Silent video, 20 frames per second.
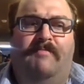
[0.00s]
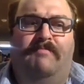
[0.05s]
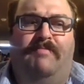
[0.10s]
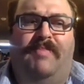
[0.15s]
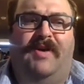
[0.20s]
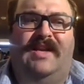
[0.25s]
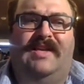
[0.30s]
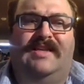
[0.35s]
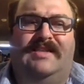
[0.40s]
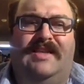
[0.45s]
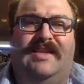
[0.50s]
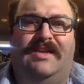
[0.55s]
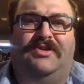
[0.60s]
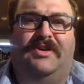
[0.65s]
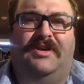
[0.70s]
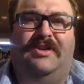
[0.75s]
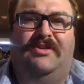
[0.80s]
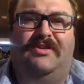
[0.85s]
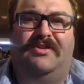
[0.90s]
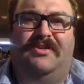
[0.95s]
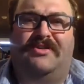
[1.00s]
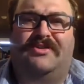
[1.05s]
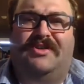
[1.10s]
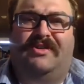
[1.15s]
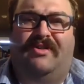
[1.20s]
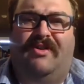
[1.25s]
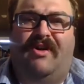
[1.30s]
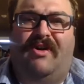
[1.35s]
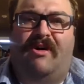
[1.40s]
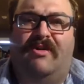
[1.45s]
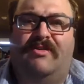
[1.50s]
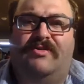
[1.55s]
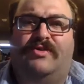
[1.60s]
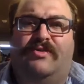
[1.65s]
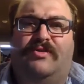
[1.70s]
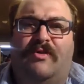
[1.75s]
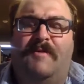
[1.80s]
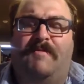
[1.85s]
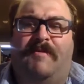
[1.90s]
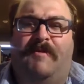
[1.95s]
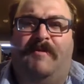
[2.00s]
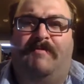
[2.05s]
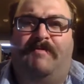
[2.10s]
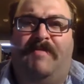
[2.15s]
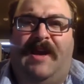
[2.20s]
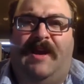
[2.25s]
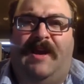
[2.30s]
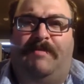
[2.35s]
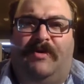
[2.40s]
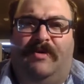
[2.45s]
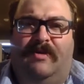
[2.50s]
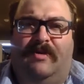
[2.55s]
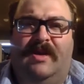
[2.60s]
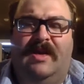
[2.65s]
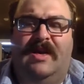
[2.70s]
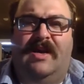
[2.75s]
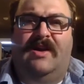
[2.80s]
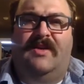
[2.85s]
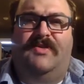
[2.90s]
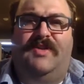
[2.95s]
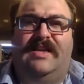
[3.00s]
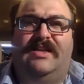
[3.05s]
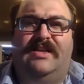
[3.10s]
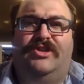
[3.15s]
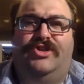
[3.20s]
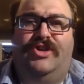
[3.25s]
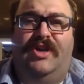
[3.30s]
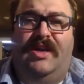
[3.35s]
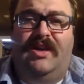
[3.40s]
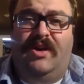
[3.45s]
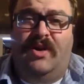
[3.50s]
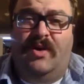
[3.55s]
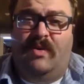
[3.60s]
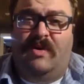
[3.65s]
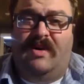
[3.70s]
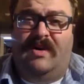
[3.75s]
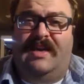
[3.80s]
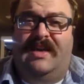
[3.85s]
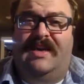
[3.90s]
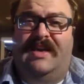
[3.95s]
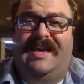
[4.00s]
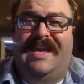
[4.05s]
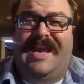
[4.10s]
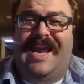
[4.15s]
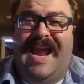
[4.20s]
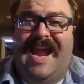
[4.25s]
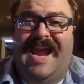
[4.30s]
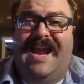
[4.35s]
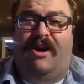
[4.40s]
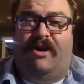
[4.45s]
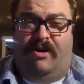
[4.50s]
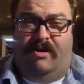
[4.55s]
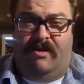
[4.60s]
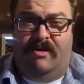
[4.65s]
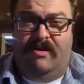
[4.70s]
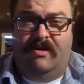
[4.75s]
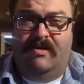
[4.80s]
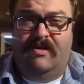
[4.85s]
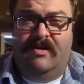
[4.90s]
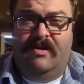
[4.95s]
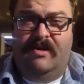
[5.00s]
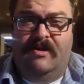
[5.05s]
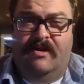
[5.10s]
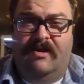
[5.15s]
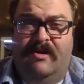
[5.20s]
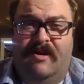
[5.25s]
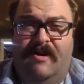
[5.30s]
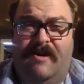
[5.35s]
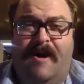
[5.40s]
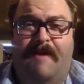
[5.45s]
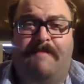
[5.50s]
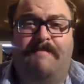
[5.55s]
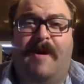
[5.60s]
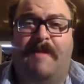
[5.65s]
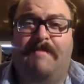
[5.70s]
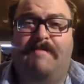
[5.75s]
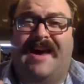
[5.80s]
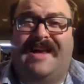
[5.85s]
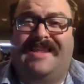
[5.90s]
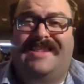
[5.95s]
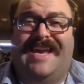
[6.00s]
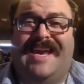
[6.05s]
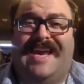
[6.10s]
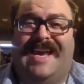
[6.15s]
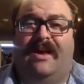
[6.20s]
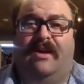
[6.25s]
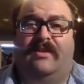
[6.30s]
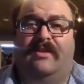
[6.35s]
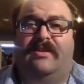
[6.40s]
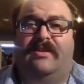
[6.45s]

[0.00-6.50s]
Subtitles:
But essentially, there's a large group of people that genuinely care about the health